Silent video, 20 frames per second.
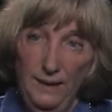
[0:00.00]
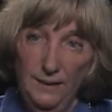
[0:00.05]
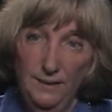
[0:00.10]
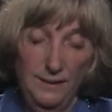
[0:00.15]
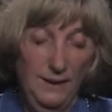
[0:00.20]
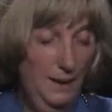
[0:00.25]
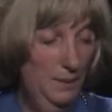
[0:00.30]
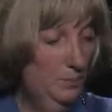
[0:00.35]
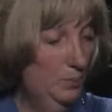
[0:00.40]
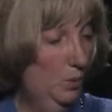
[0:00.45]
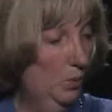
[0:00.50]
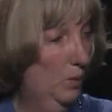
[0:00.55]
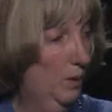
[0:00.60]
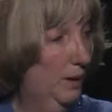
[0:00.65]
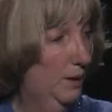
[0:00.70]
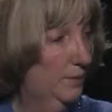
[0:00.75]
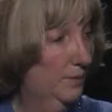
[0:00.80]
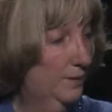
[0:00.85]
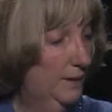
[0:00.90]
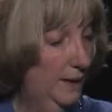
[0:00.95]
it at that
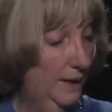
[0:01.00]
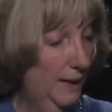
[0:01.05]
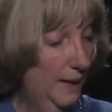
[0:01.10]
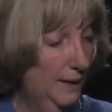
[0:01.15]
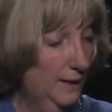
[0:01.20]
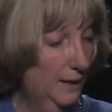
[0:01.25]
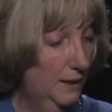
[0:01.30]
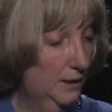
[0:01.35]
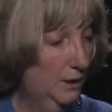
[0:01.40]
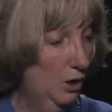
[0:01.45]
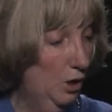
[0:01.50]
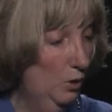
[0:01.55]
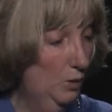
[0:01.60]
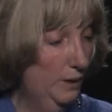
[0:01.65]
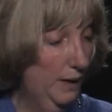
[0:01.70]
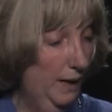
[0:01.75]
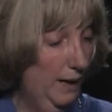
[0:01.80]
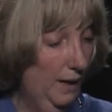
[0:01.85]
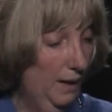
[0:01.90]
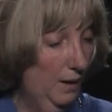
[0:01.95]
point, then I can go
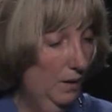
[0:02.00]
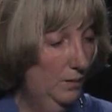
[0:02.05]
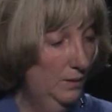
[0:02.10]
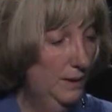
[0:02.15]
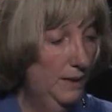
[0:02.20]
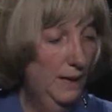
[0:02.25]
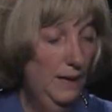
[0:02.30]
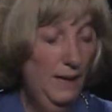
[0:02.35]
down